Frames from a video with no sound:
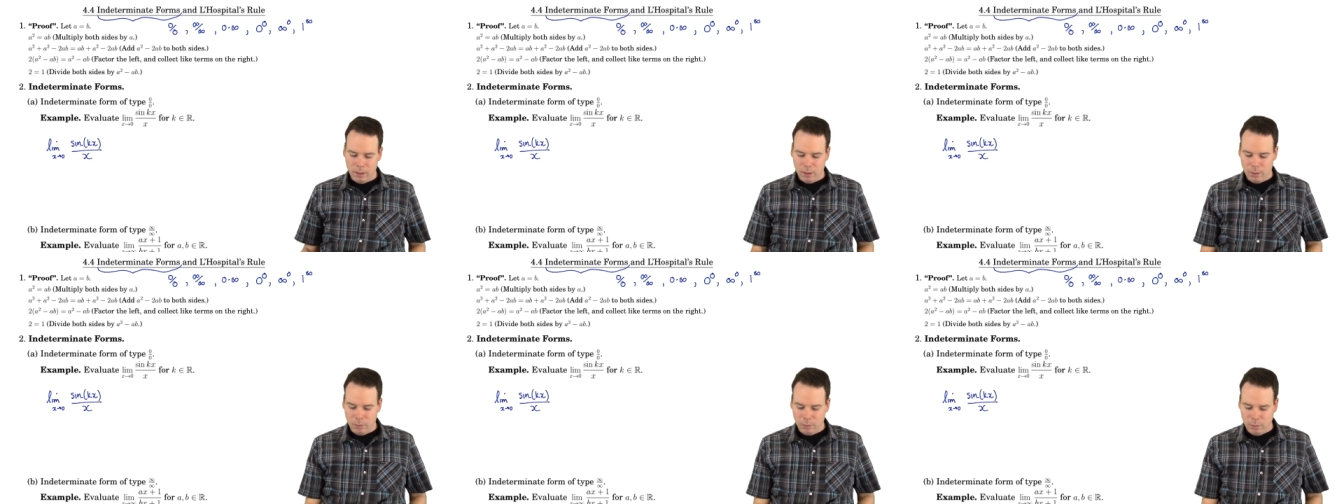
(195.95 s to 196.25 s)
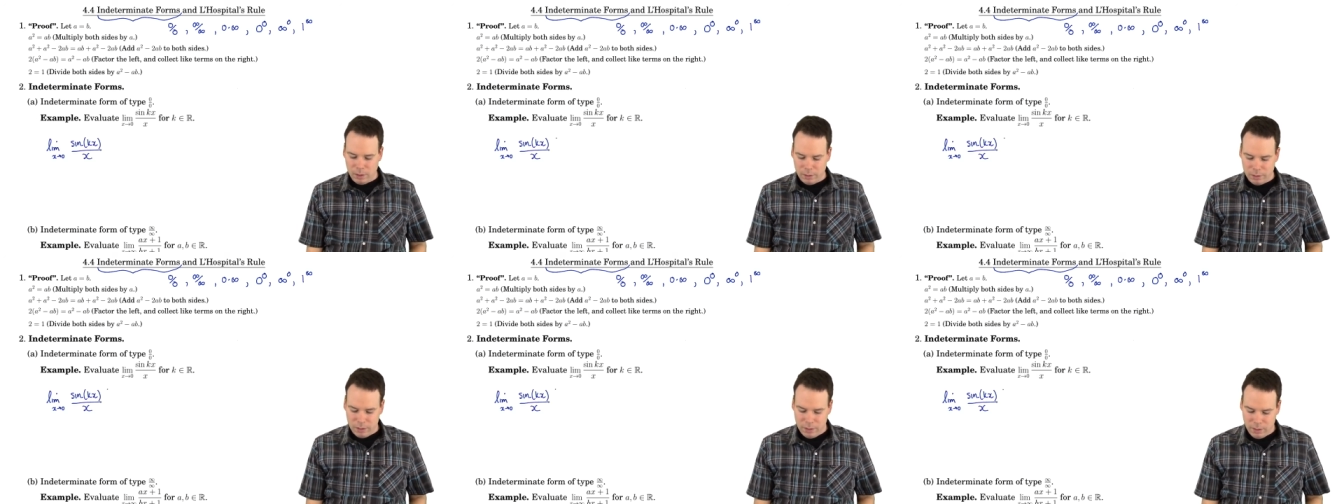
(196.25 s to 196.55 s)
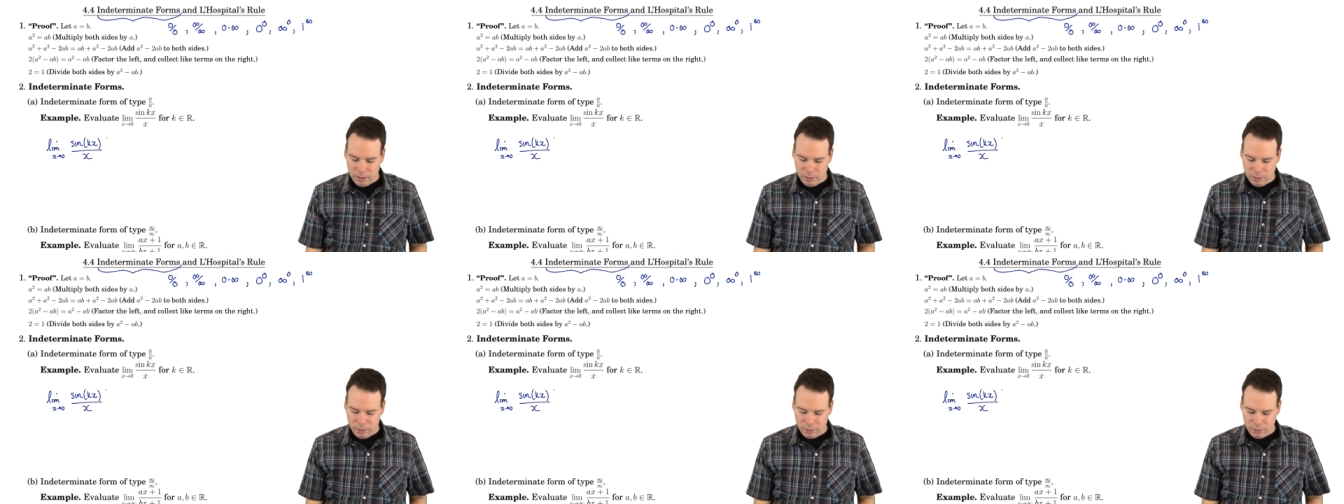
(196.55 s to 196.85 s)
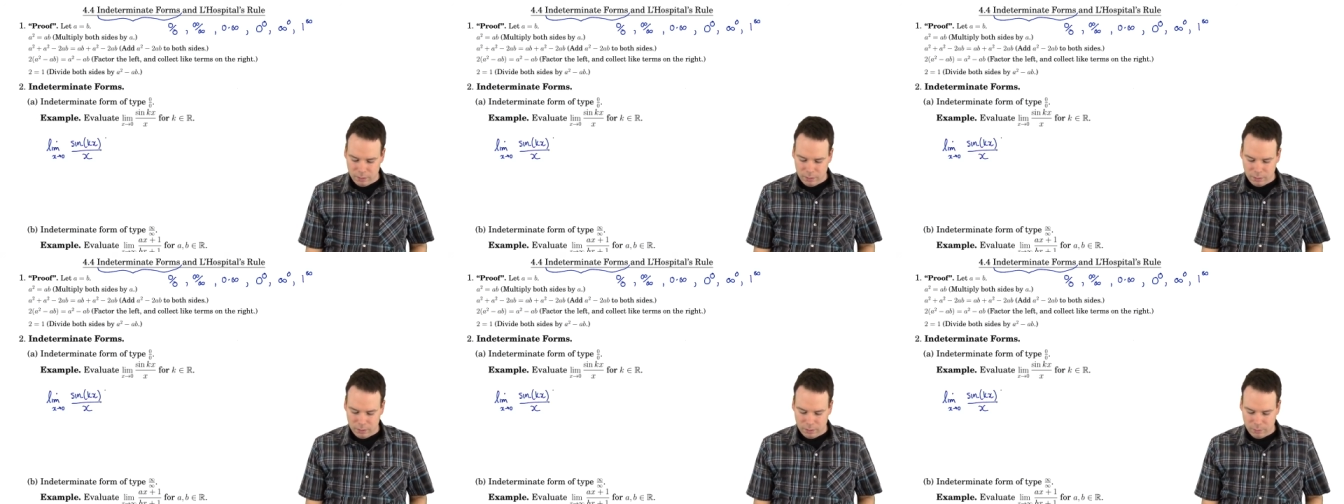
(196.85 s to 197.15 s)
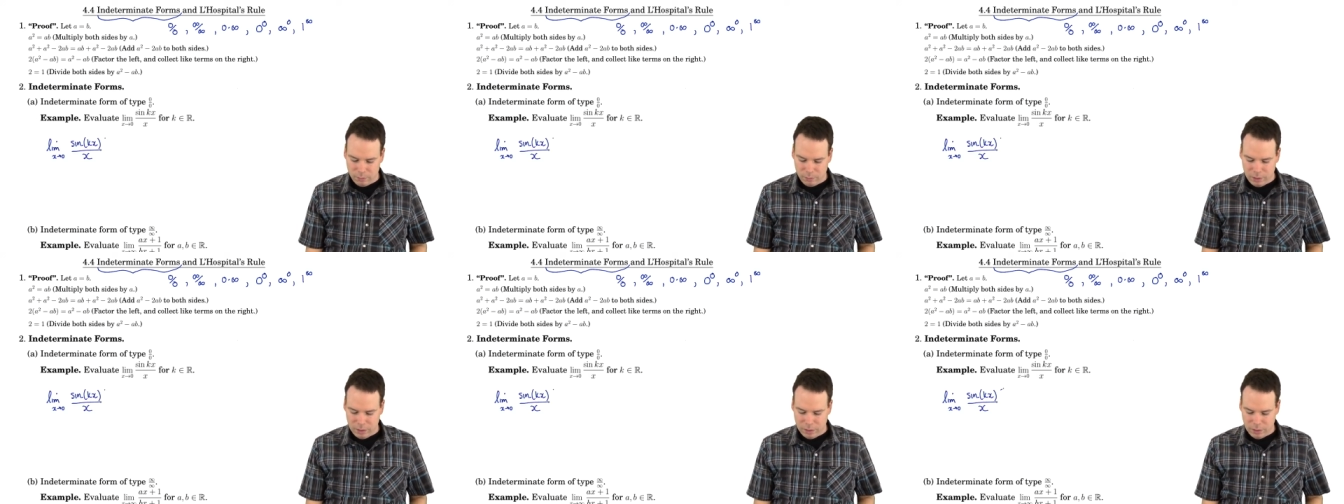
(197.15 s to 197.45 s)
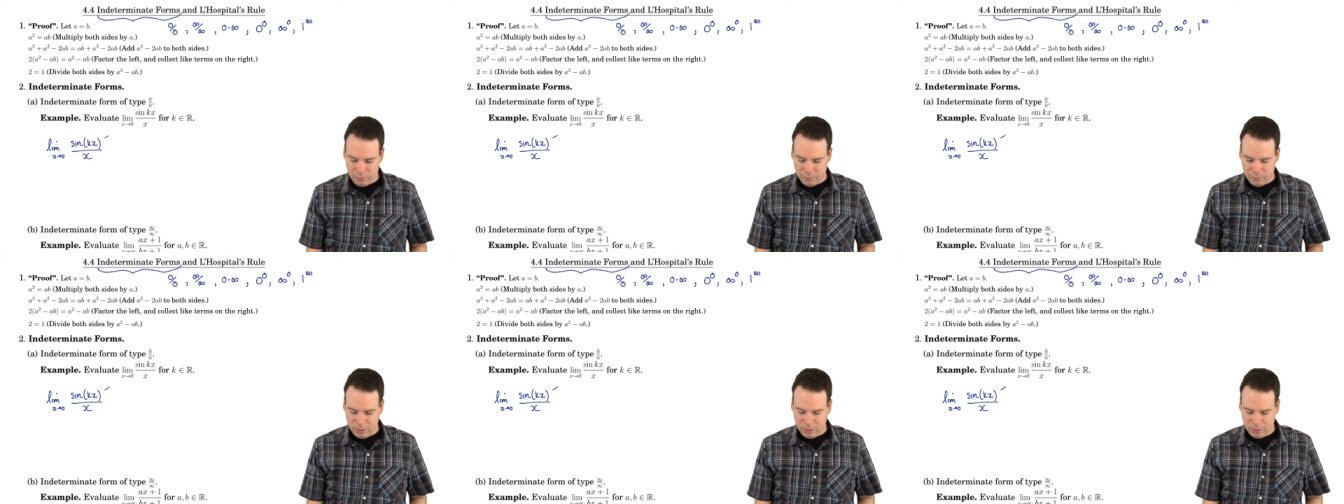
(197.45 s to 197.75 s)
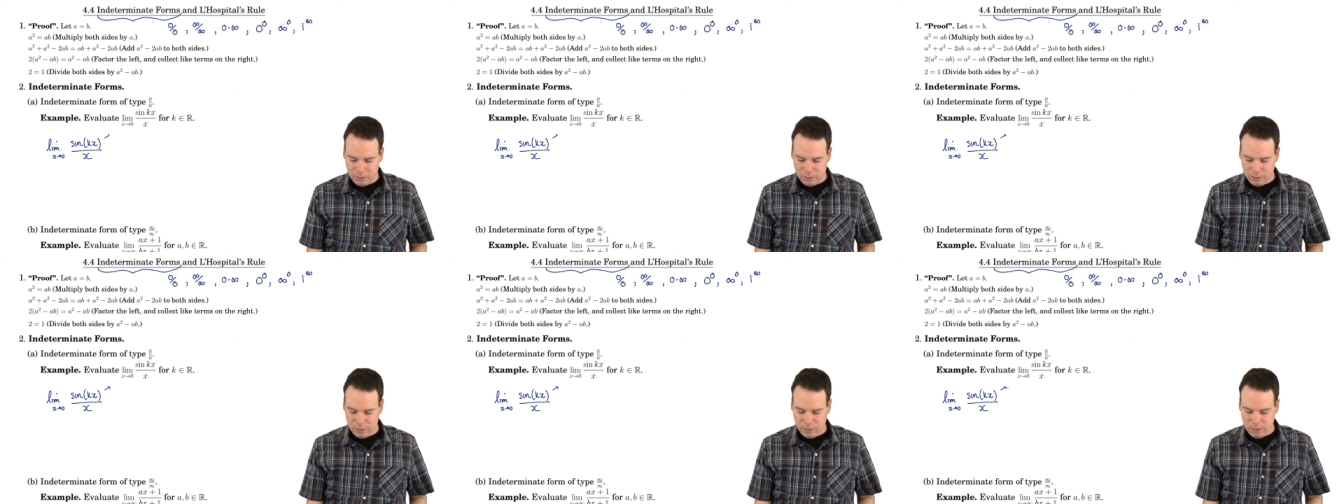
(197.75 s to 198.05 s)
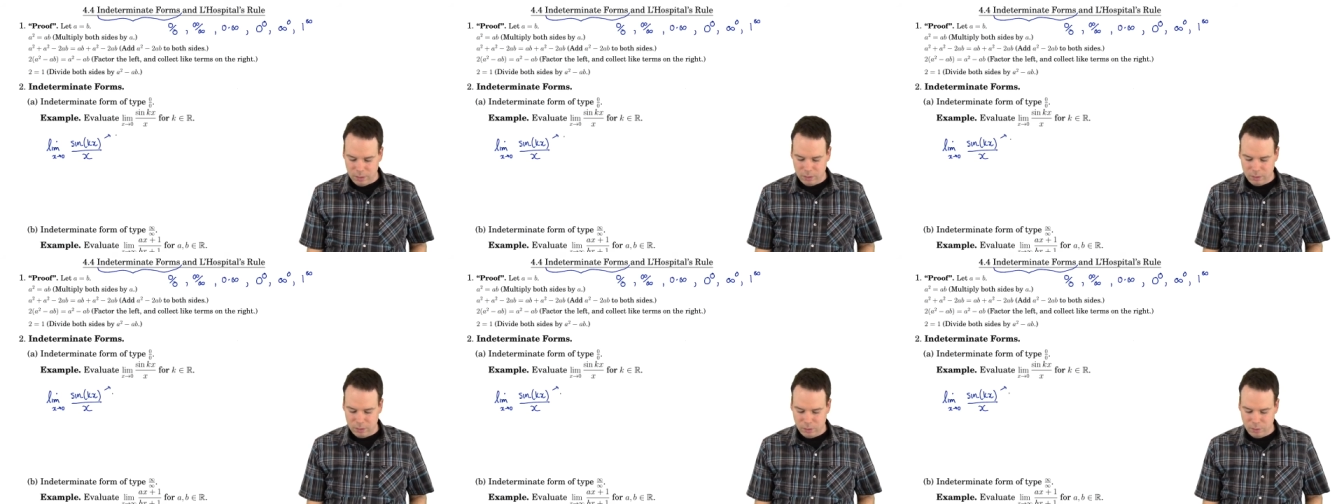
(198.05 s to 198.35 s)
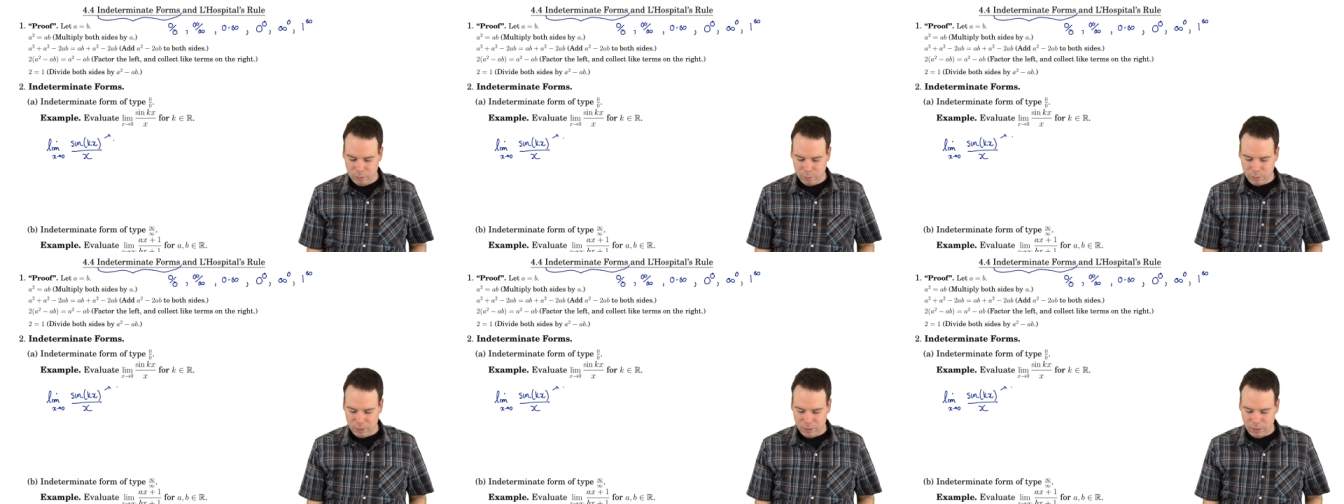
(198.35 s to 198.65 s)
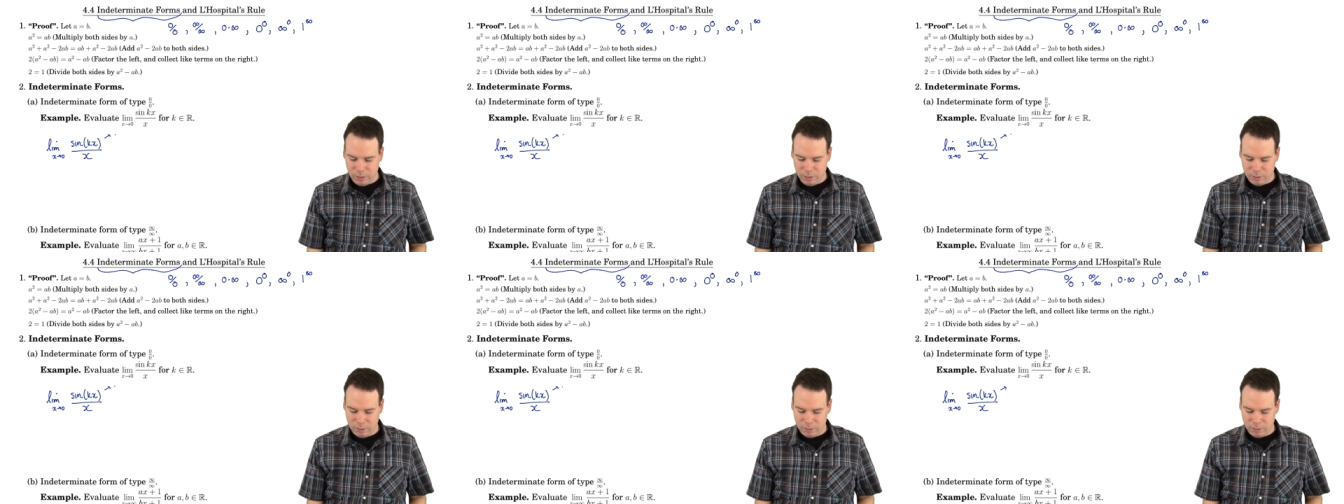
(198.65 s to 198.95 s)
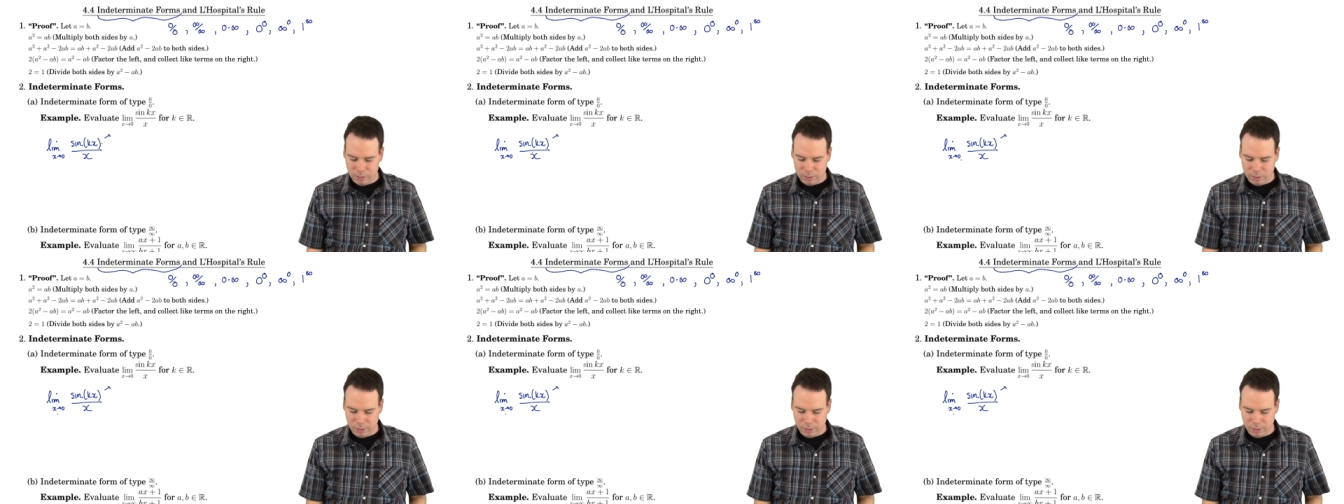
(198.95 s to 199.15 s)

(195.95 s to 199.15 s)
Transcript: Well, here we have that the numerator